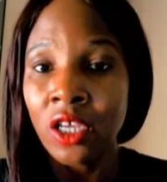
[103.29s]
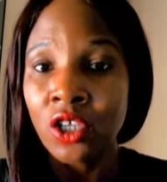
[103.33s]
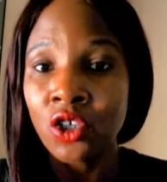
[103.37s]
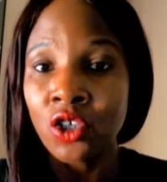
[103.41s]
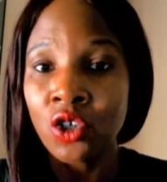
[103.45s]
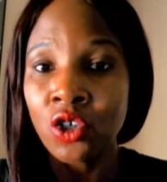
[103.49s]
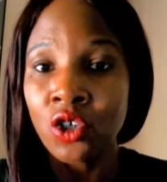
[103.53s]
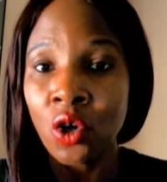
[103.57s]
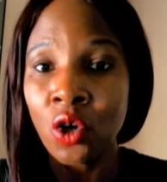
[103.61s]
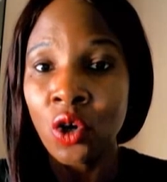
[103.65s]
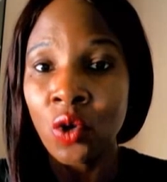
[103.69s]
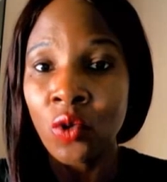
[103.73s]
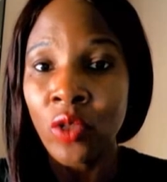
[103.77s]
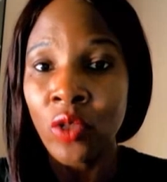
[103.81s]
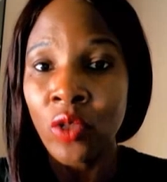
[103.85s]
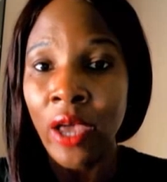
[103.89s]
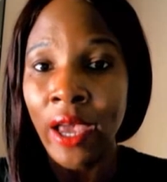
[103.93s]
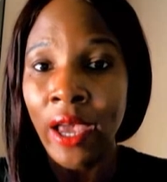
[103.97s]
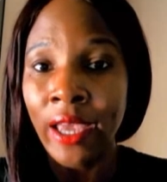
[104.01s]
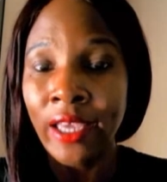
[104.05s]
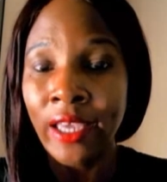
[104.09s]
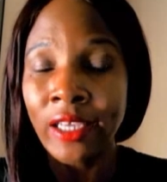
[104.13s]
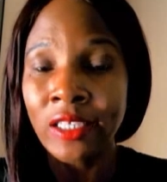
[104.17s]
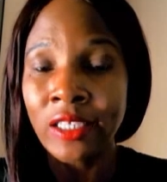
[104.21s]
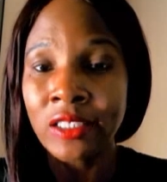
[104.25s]
you know,
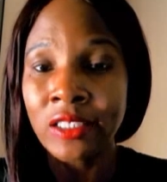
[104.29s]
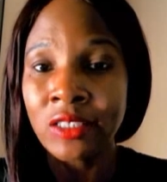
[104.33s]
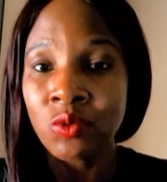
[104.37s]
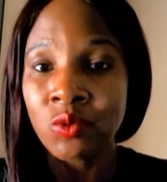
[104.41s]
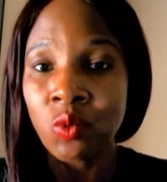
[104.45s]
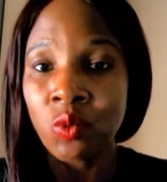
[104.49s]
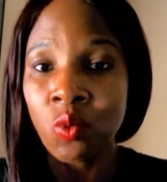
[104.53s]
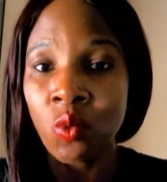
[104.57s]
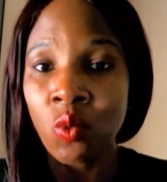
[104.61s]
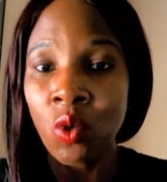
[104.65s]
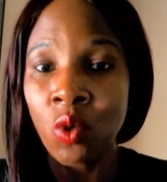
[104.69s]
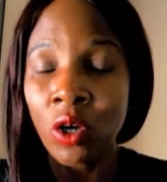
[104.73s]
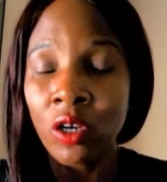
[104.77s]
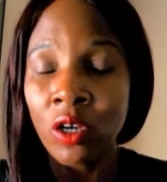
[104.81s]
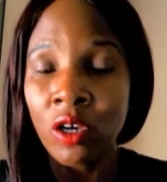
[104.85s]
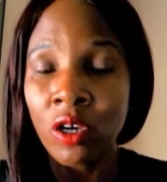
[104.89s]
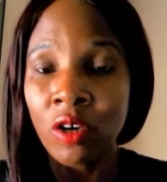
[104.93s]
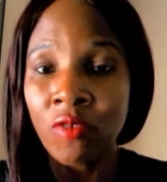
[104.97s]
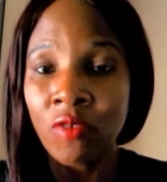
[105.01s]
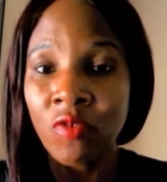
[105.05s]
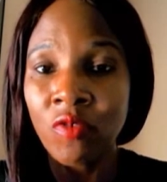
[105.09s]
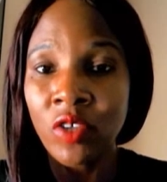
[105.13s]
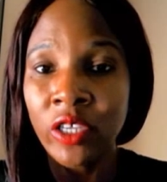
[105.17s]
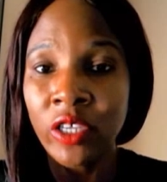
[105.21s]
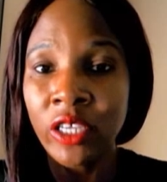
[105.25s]
that is one
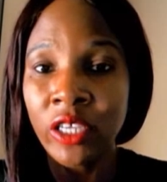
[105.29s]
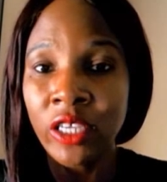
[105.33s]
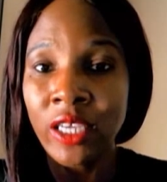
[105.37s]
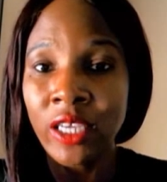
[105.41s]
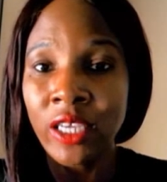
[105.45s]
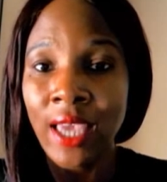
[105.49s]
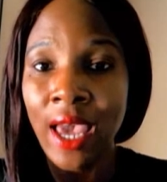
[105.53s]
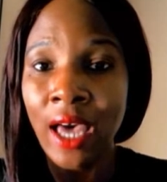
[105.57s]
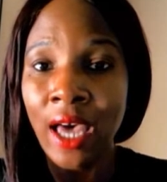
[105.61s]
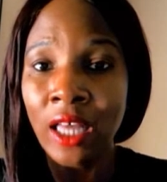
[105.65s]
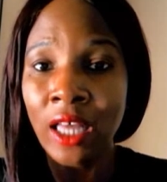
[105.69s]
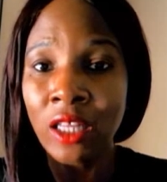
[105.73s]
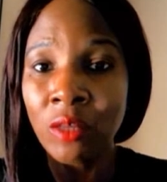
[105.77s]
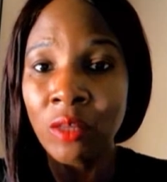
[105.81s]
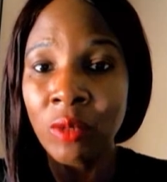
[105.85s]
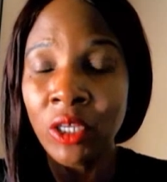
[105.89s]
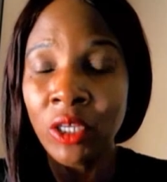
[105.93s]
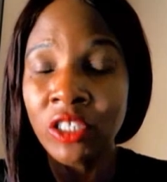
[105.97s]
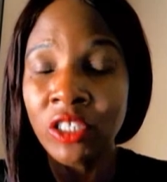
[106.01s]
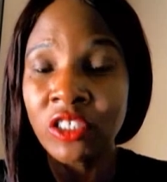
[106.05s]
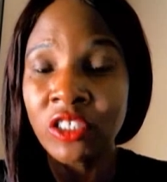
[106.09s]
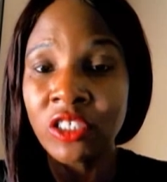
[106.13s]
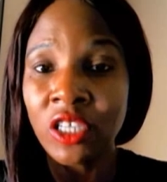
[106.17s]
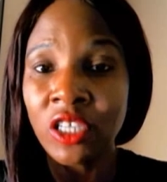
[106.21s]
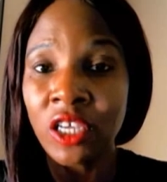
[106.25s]
of the key
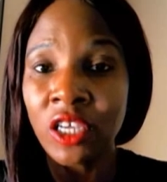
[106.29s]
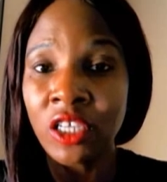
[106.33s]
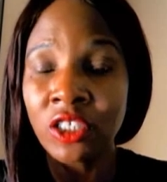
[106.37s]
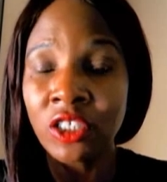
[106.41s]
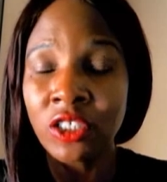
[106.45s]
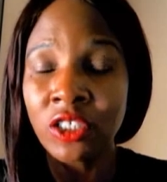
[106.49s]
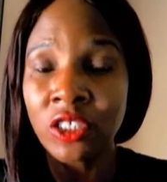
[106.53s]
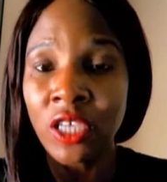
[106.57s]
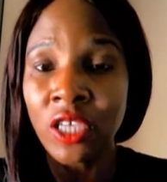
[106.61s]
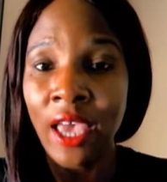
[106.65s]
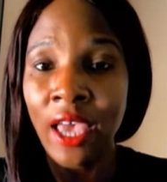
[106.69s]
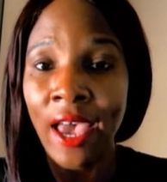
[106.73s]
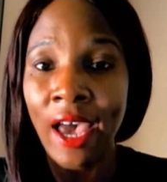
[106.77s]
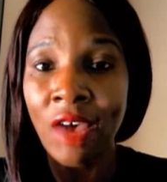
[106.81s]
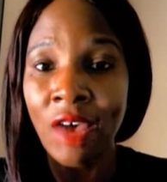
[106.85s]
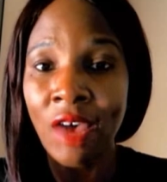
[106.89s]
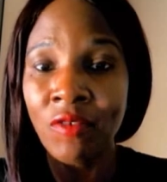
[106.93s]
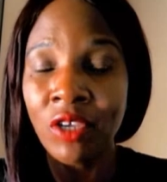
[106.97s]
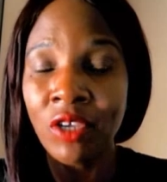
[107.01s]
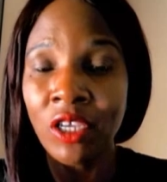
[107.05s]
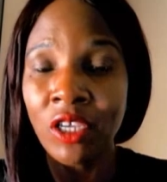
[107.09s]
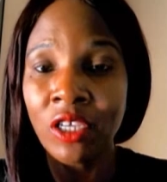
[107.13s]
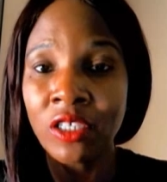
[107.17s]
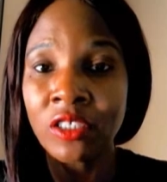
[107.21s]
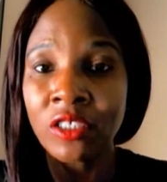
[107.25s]
elements into
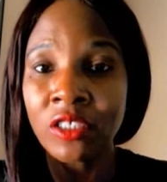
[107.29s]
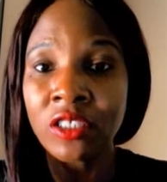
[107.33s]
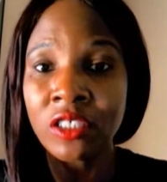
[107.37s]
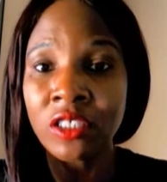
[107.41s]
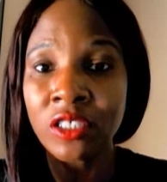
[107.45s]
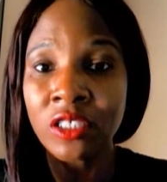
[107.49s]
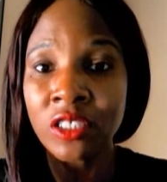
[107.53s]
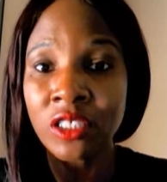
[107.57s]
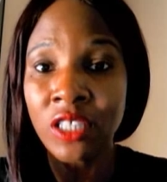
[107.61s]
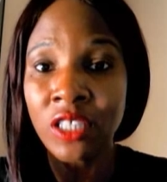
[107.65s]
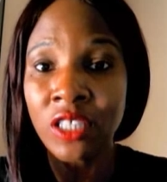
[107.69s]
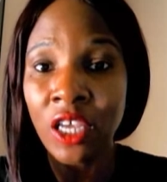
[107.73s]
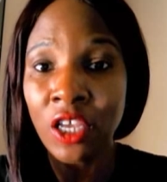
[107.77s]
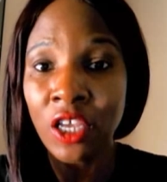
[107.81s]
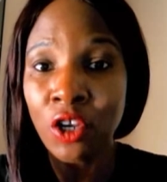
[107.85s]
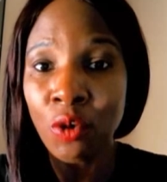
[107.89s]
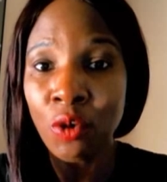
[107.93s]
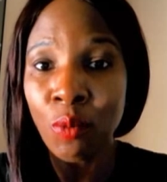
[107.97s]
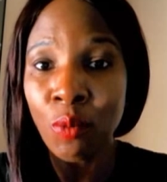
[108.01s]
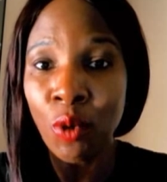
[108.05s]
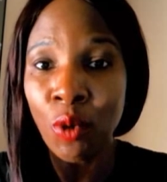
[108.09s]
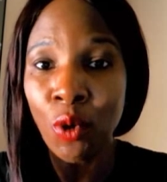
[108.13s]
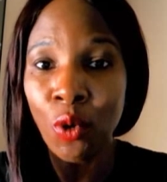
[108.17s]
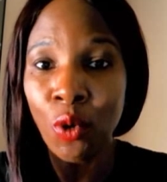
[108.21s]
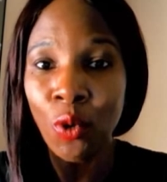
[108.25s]
having a
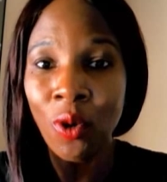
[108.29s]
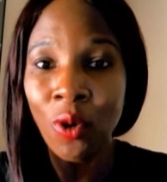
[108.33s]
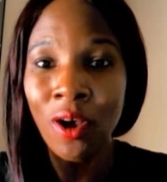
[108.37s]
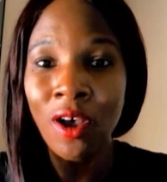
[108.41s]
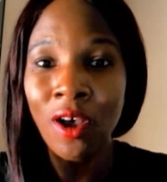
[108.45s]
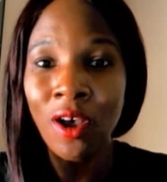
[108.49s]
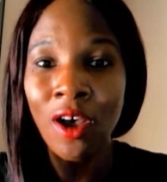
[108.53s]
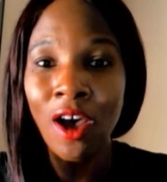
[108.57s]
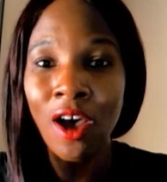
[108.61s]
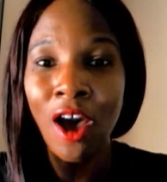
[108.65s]
sustainable